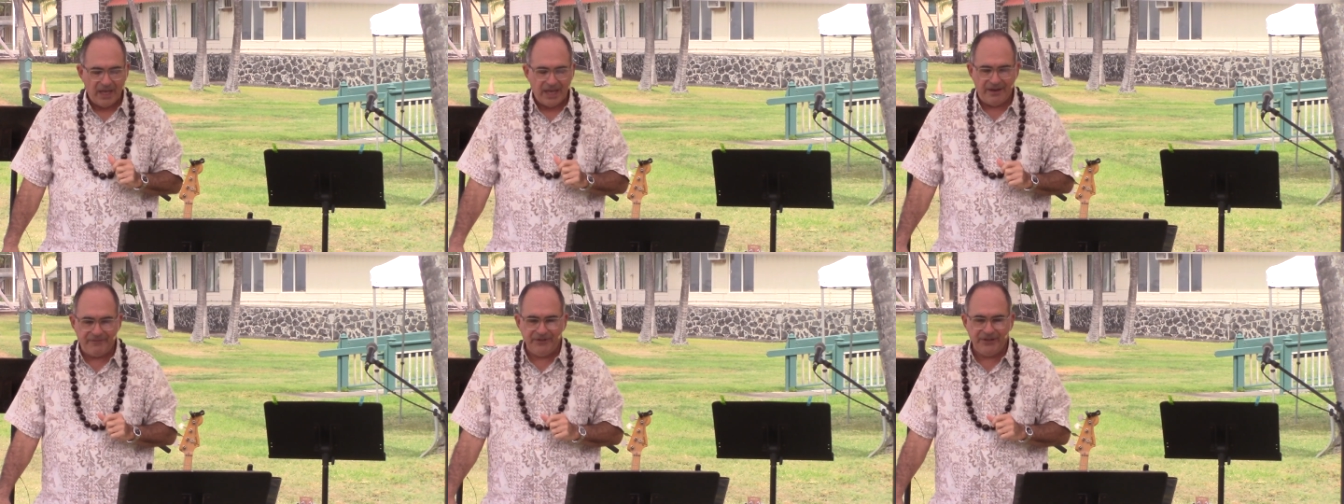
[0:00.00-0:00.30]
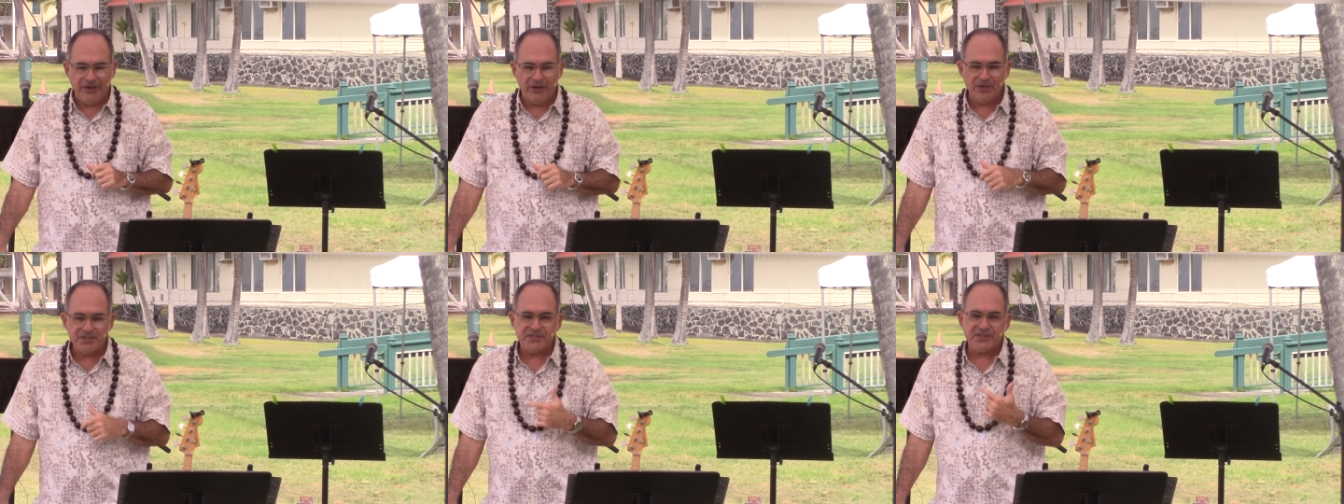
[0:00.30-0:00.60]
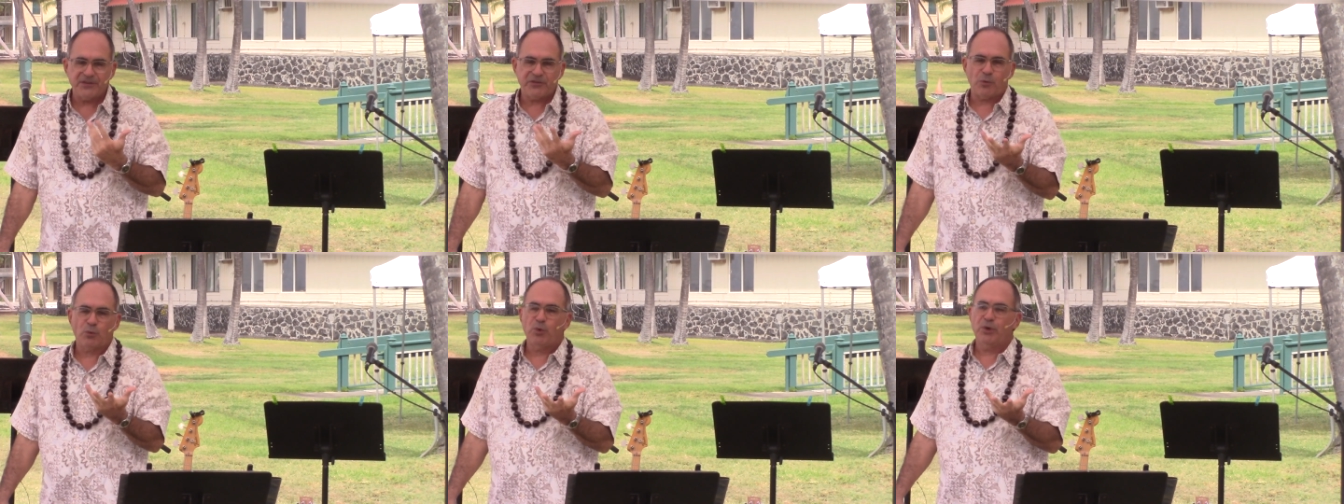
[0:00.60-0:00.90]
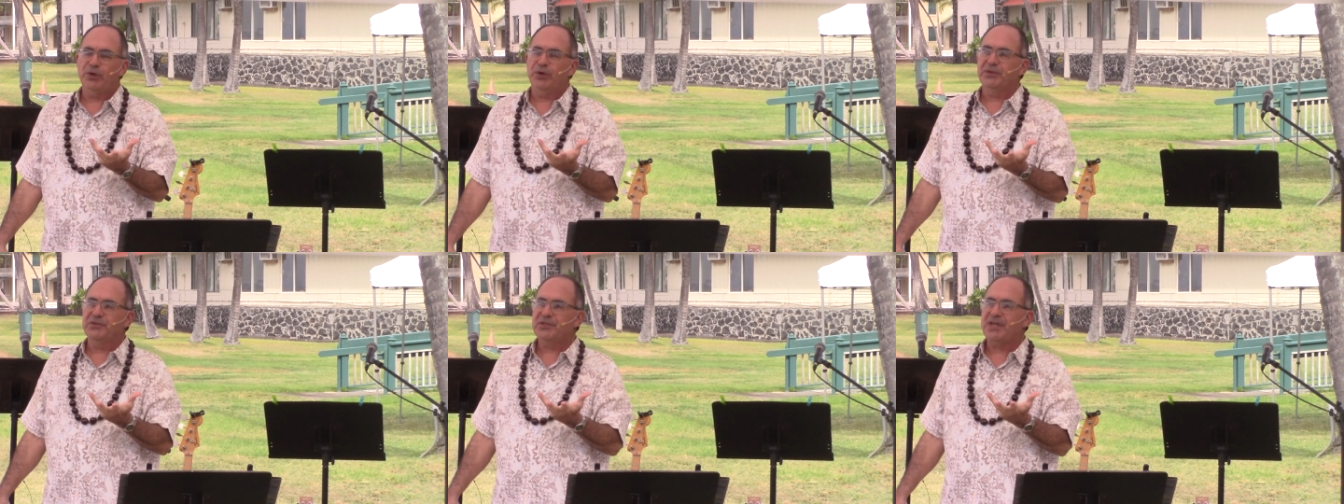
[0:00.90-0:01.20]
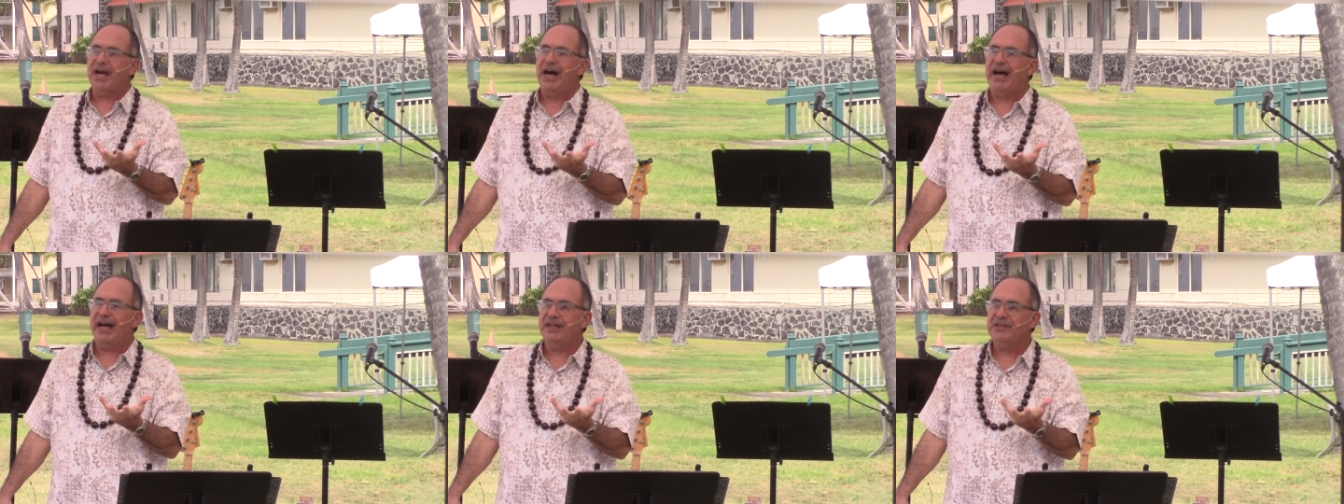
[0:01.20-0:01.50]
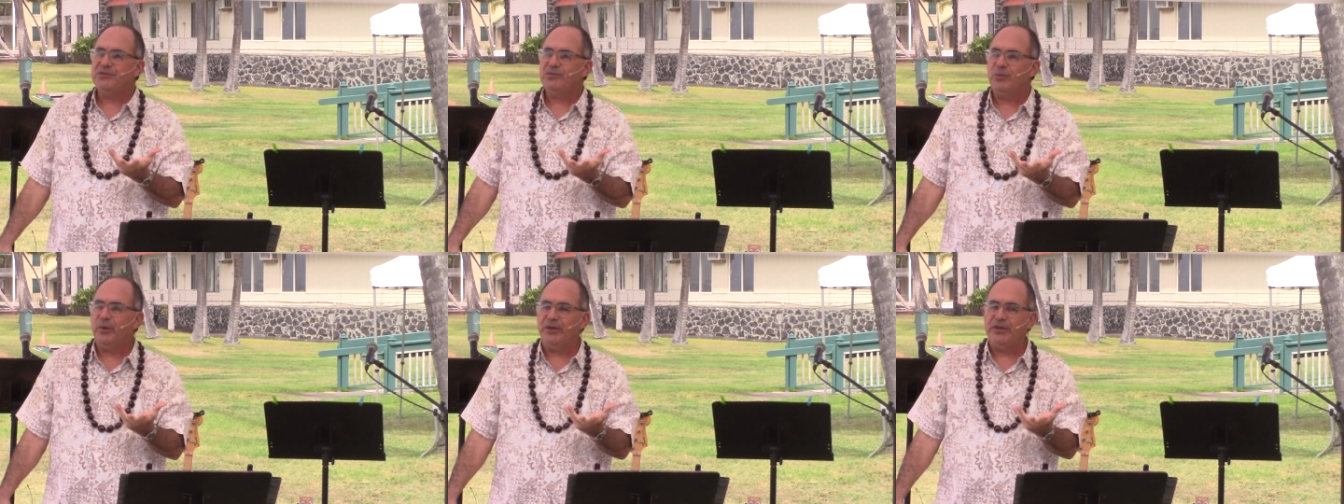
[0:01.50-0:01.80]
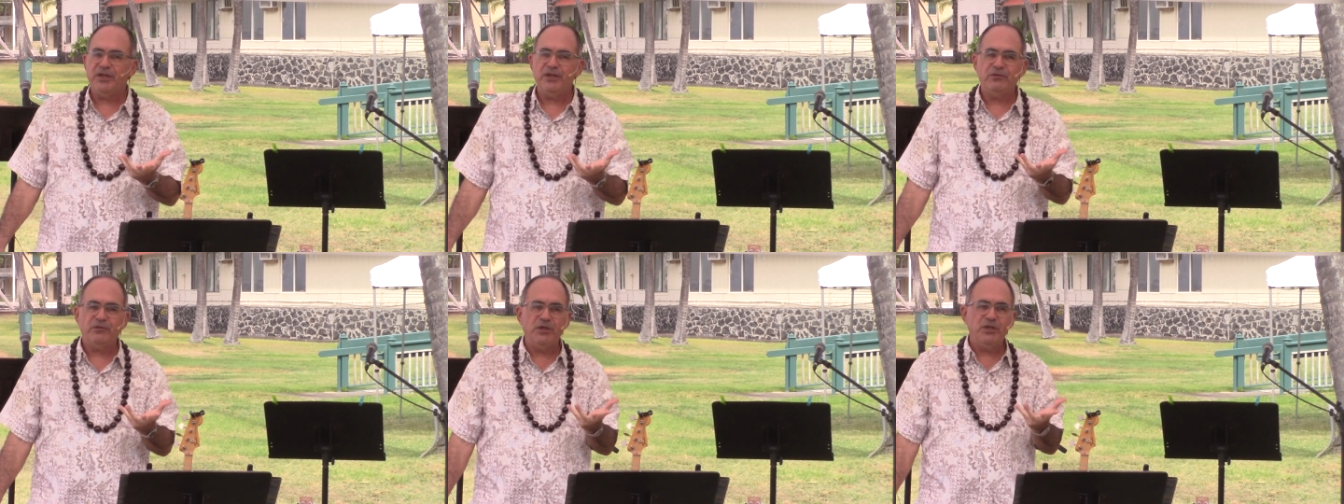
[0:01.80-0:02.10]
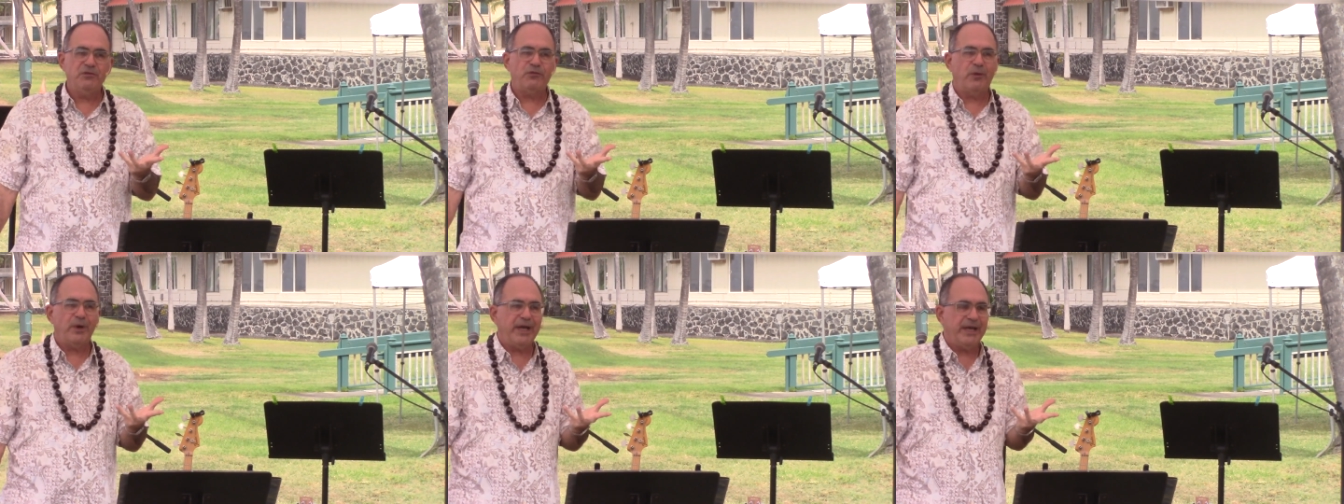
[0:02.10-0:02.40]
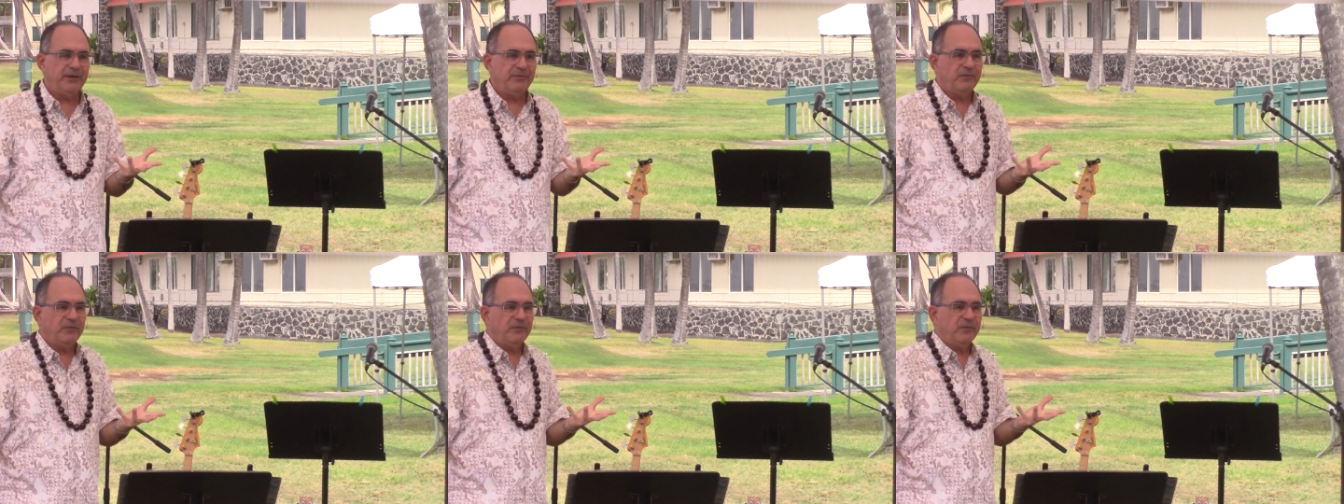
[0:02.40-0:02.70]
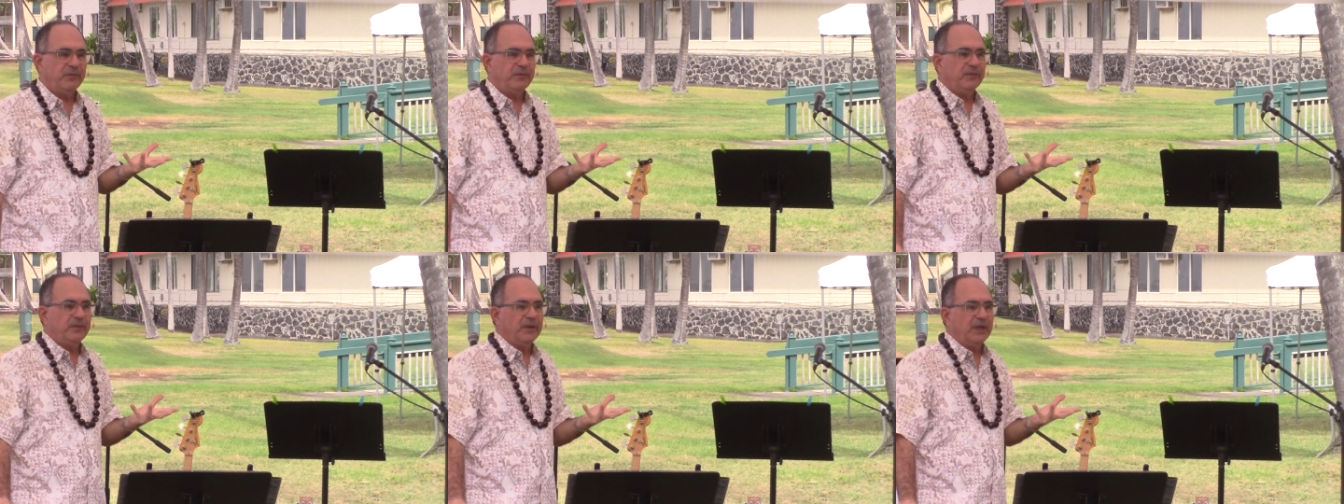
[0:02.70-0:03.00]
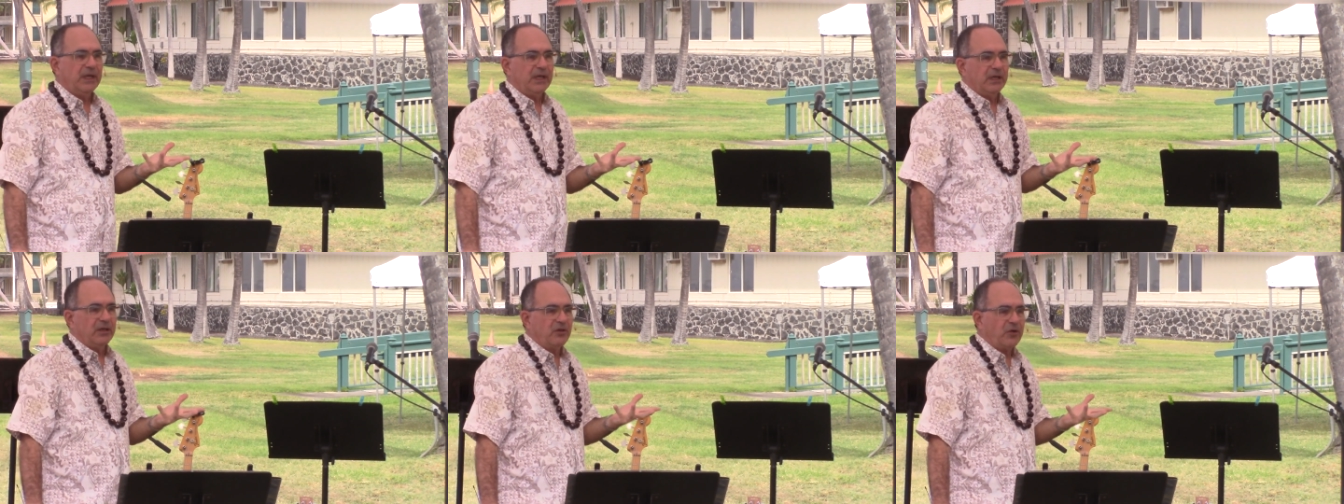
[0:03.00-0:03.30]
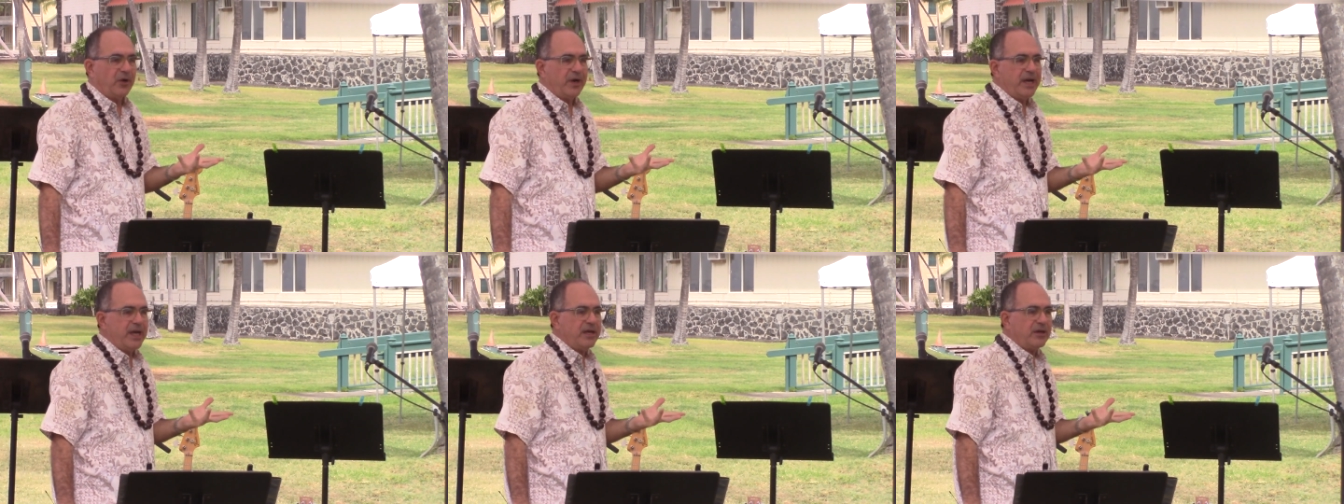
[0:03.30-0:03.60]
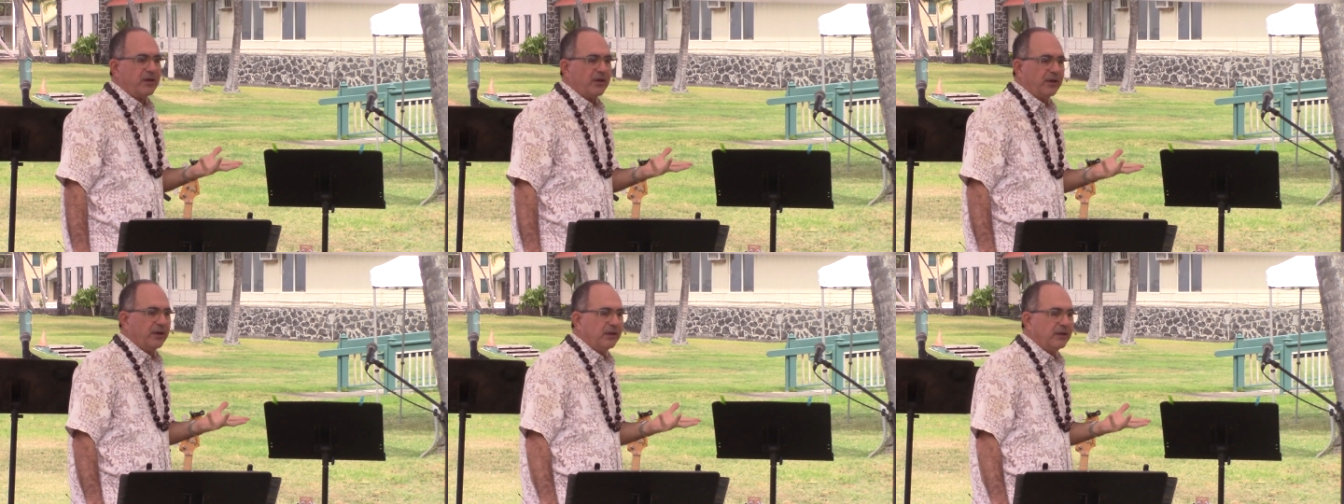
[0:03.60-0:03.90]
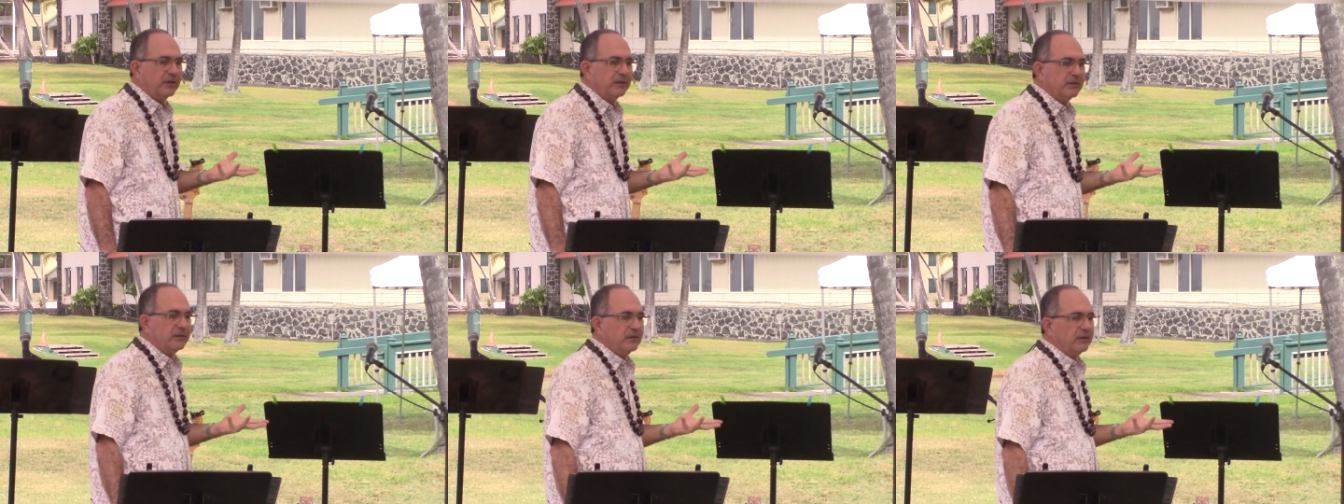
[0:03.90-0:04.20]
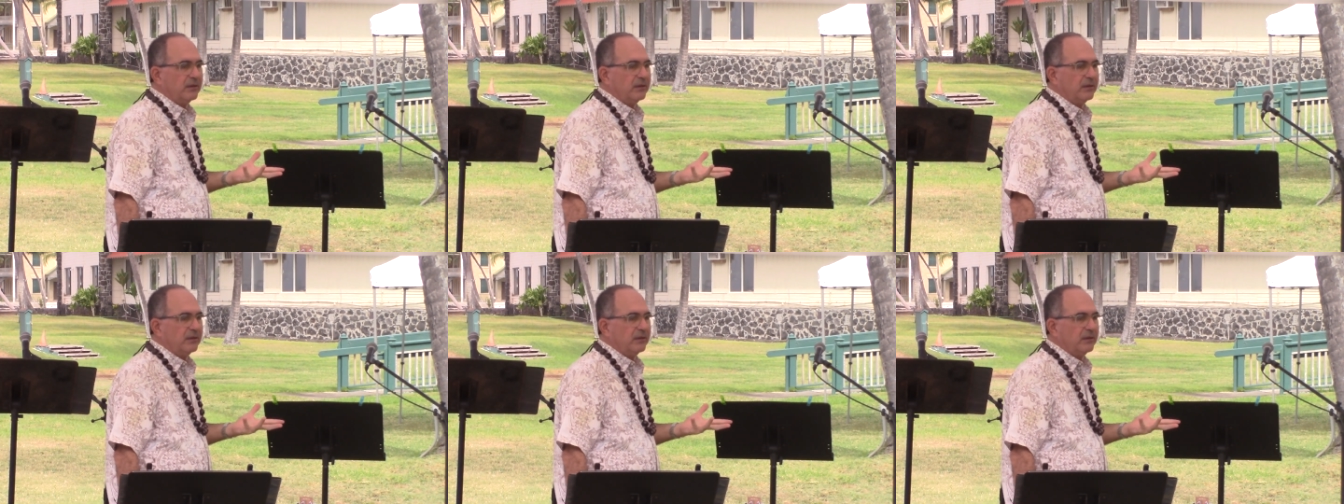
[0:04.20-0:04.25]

Have you noticed that the world's gods, whether you've read Greek or